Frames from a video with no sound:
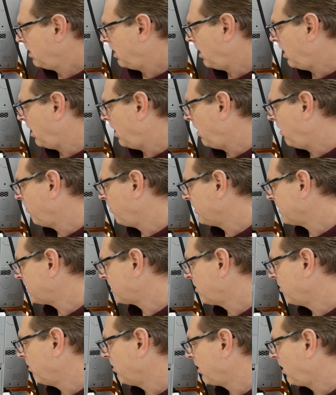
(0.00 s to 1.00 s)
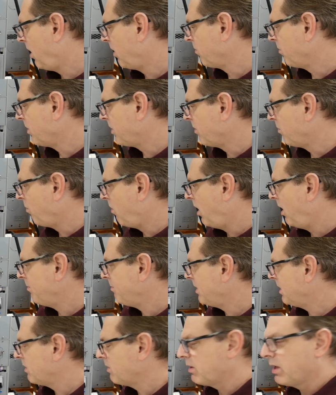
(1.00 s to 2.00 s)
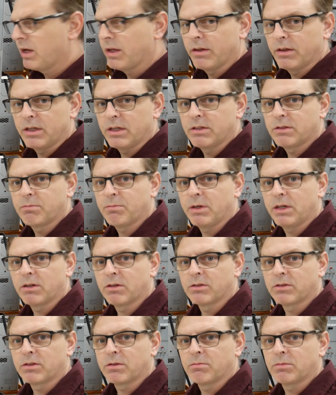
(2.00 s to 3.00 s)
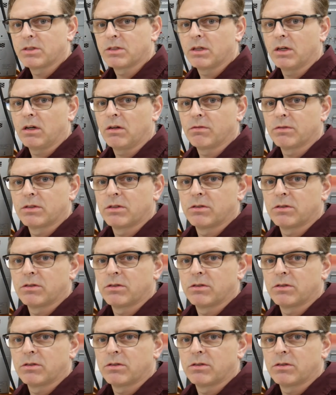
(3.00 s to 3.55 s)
uh, what's going on with the watt meter and these meters themselves.